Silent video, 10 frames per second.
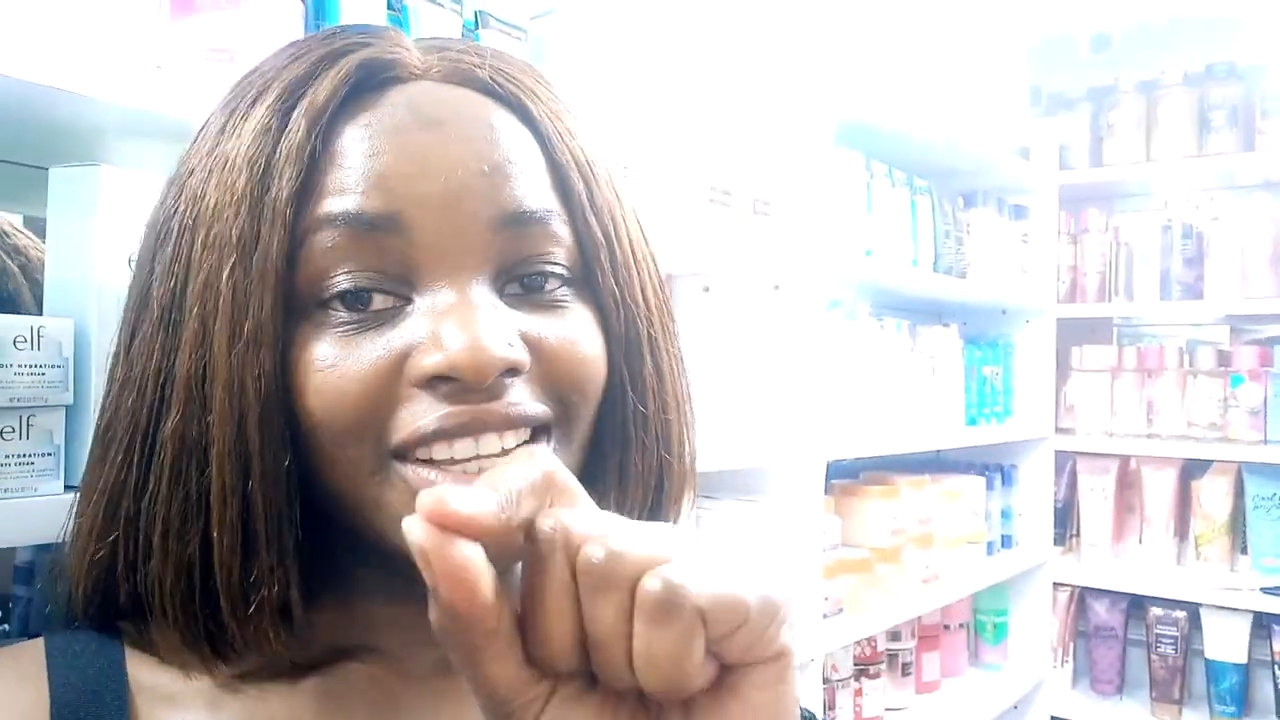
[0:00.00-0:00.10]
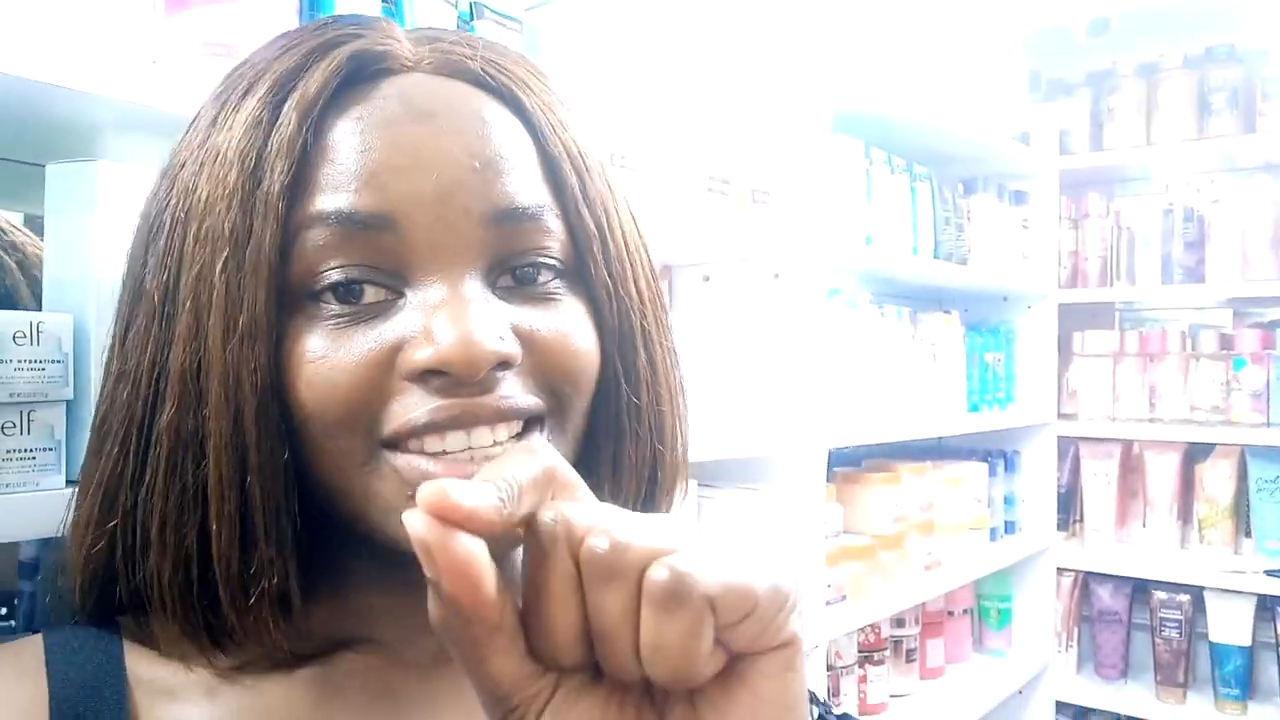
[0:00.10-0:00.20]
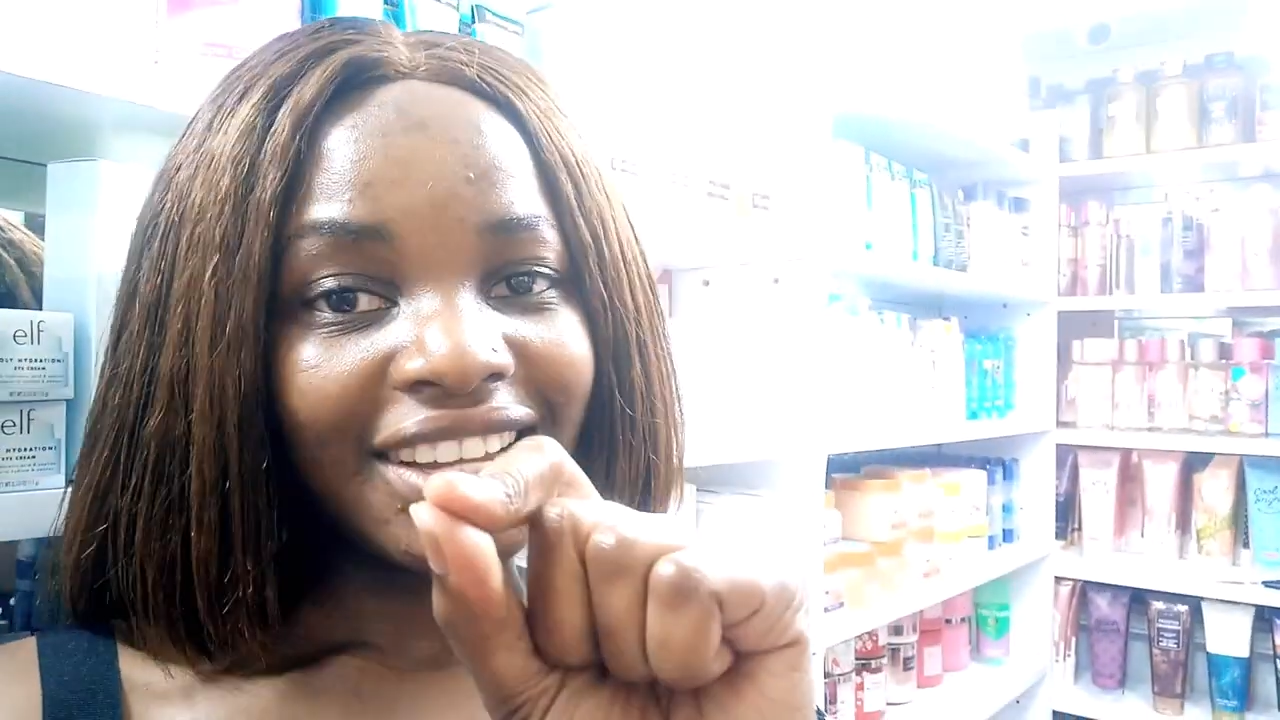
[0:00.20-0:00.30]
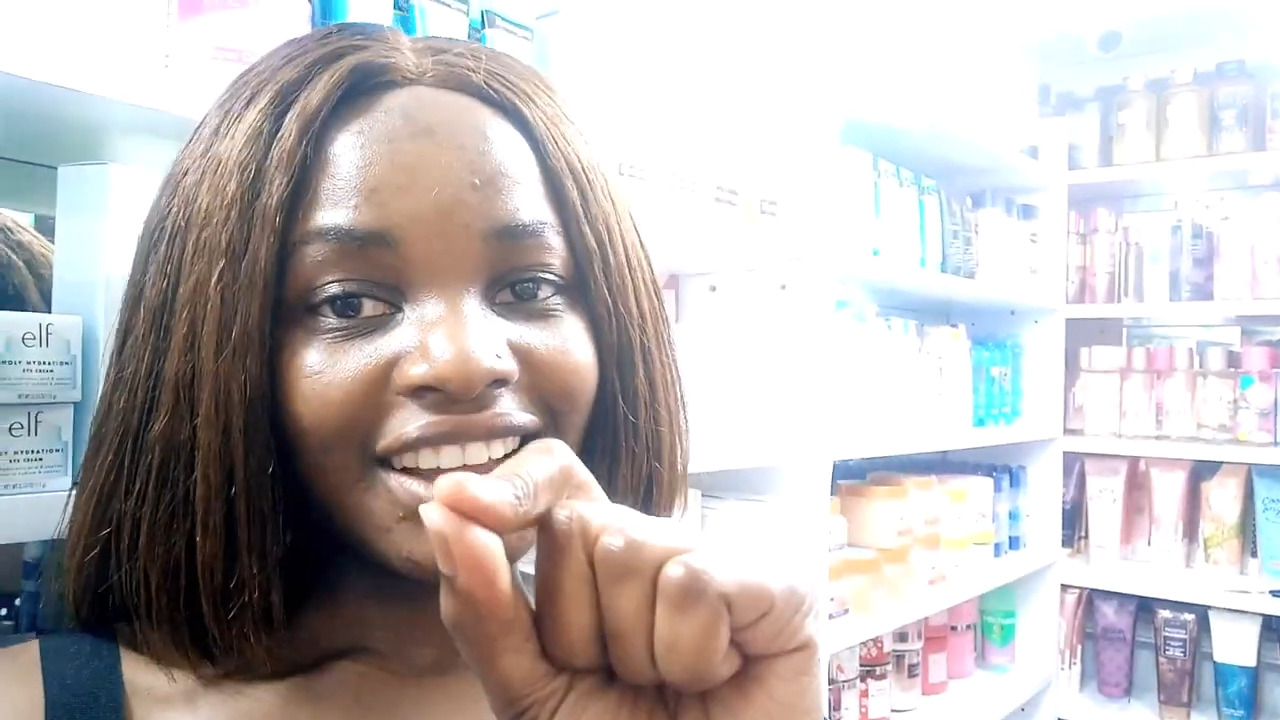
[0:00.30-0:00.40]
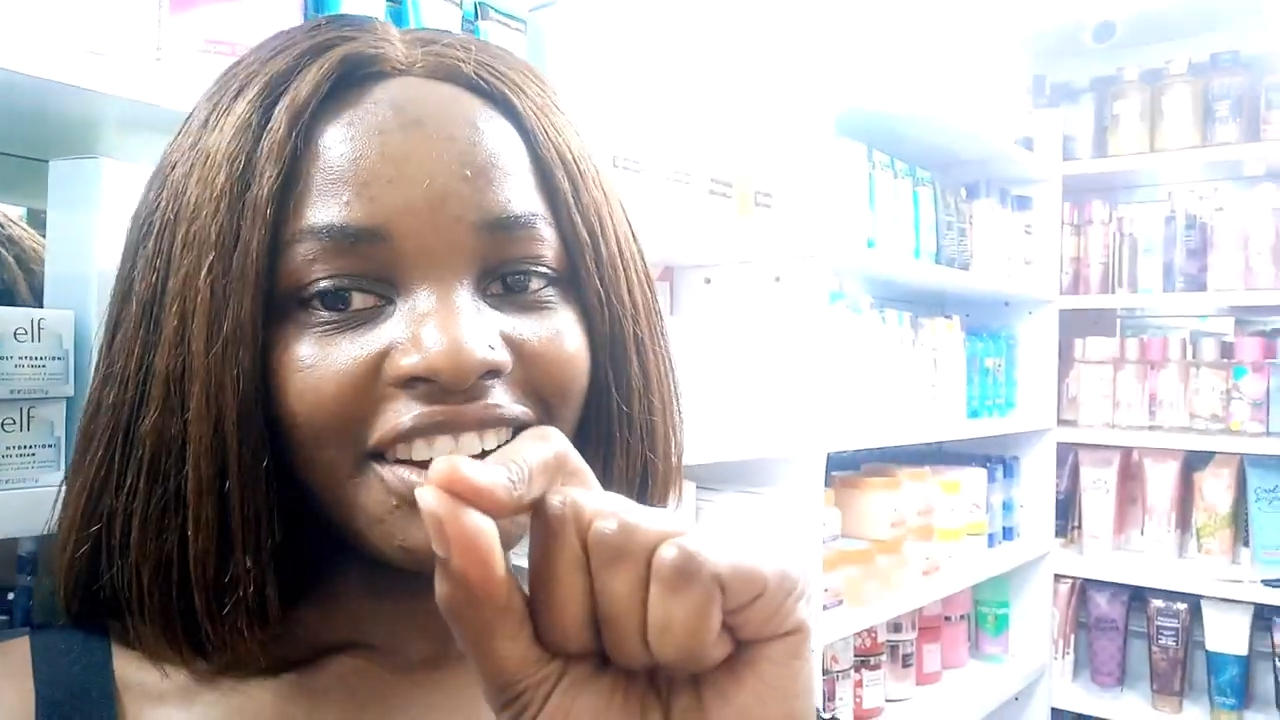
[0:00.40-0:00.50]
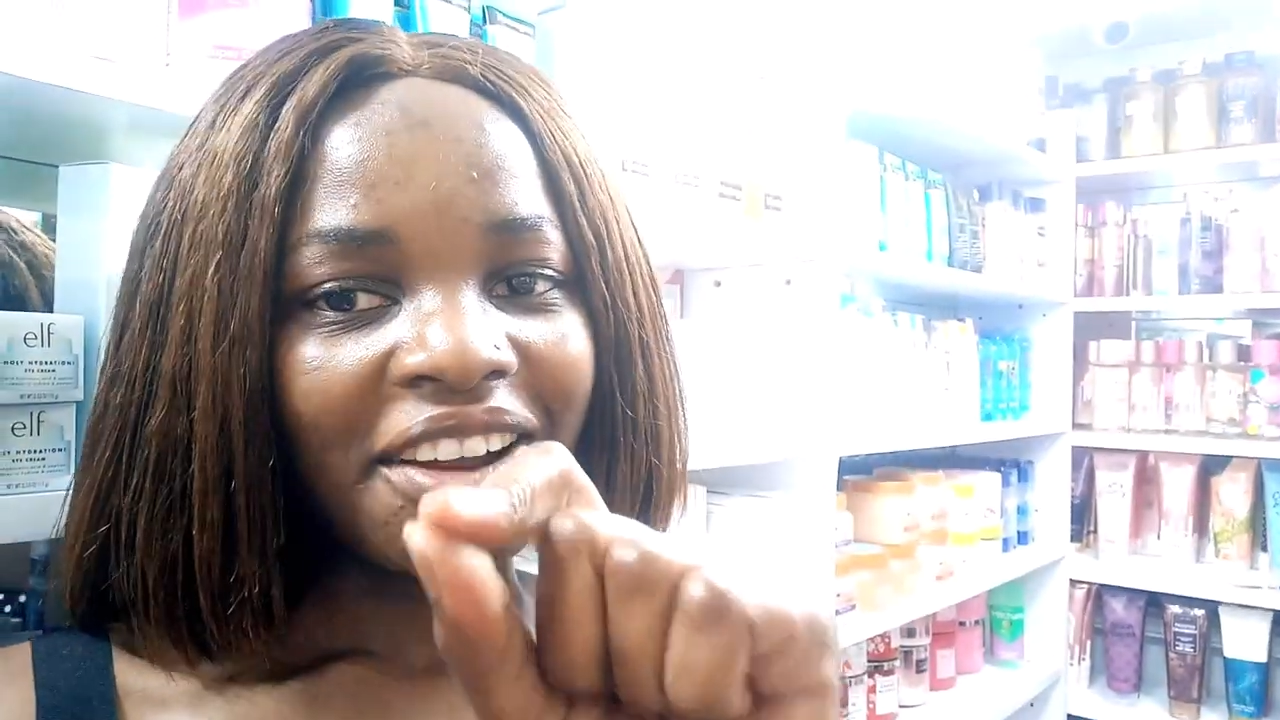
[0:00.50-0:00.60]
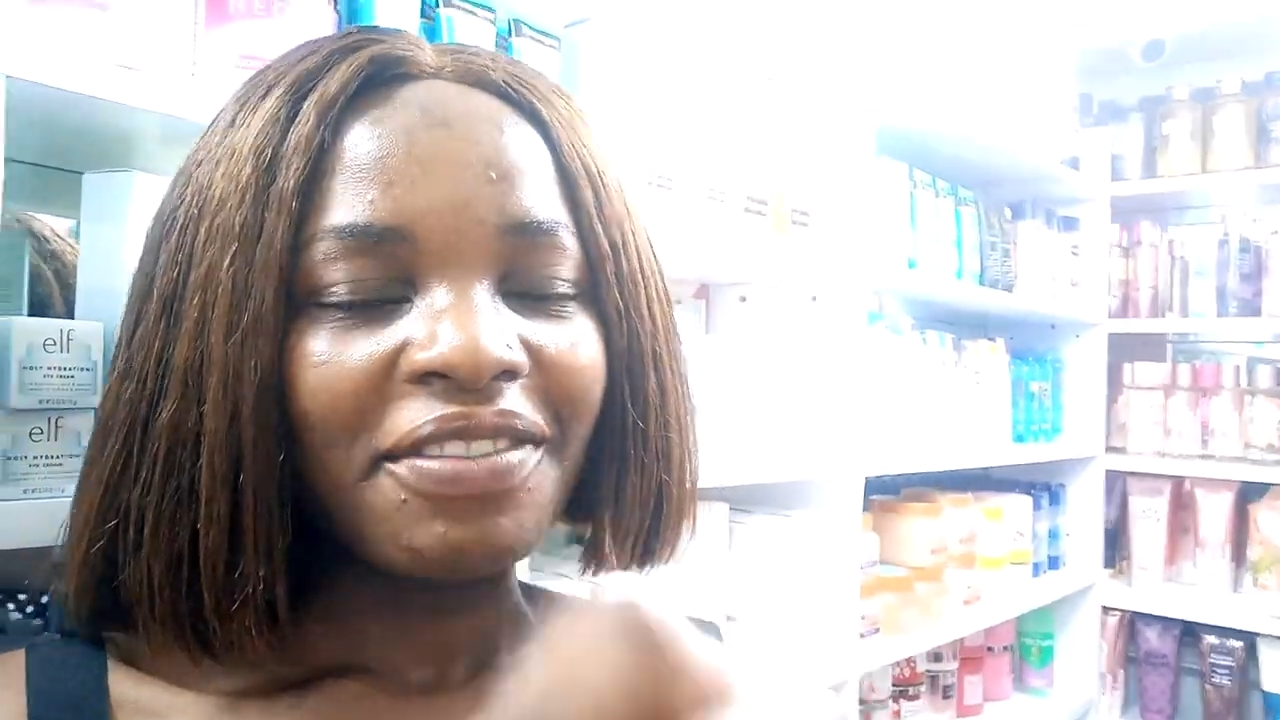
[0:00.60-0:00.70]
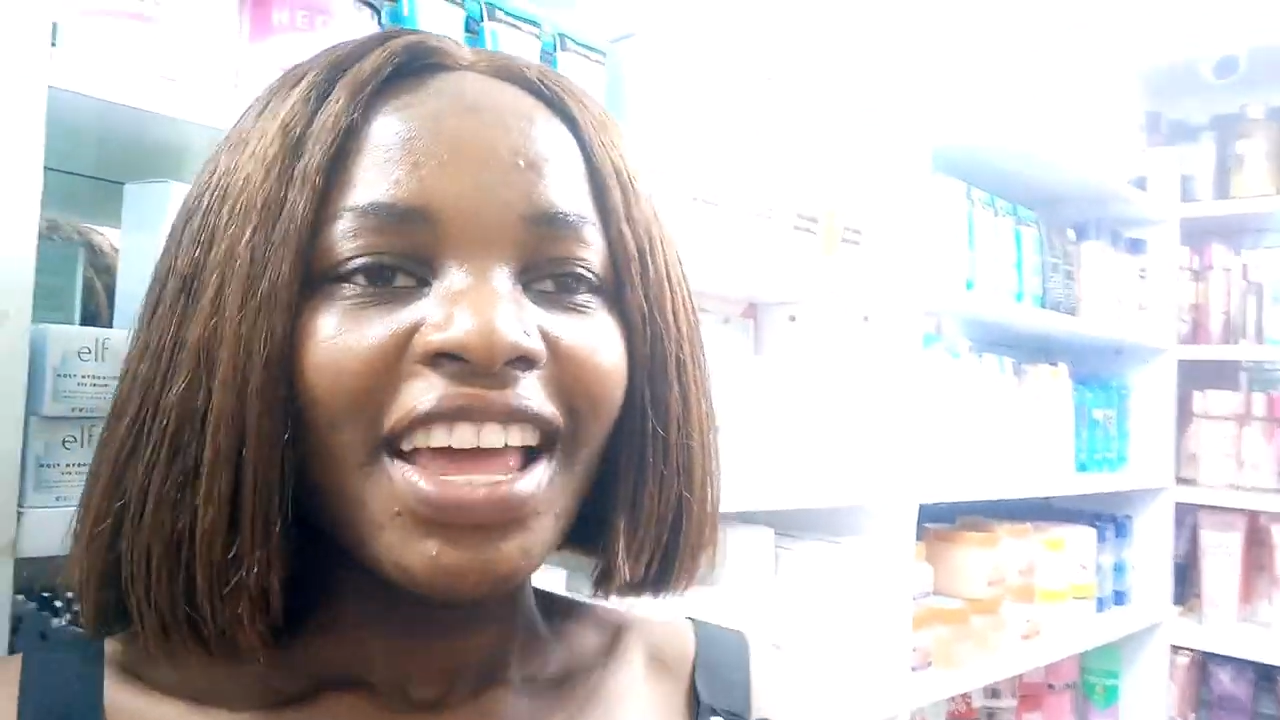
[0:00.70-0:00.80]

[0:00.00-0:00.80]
instagram